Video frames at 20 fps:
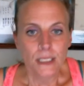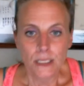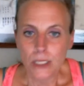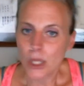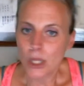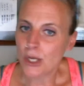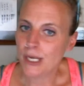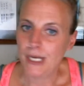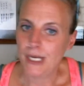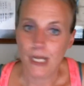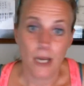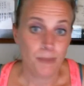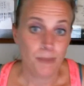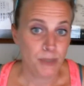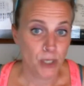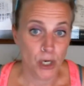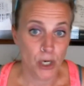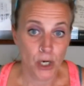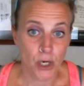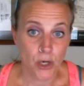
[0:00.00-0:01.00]
look it up,
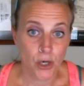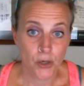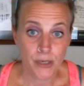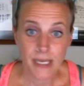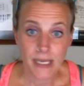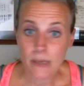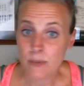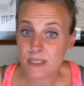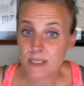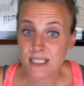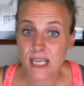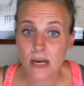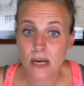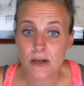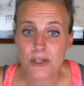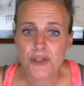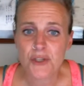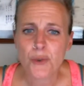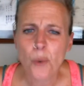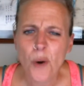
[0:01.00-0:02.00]
y'all. He was there
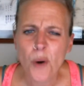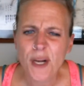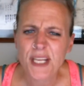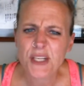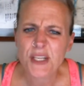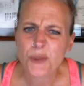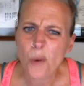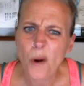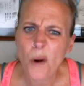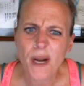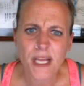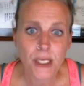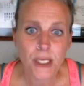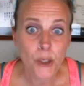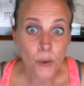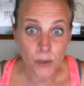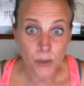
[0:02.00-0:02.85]
in 2020. You